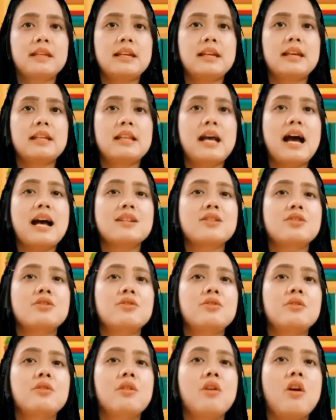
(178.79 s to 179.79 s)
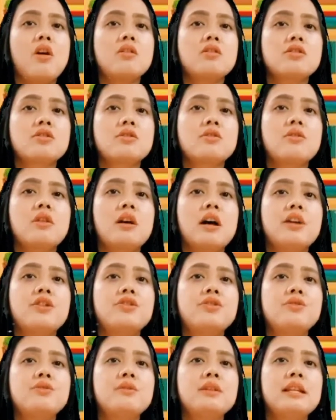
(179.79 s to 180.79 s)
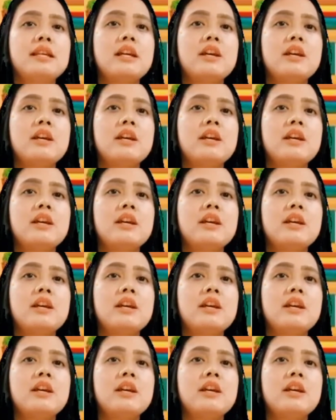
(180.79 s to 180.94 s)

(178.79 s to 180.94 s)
It has also a newly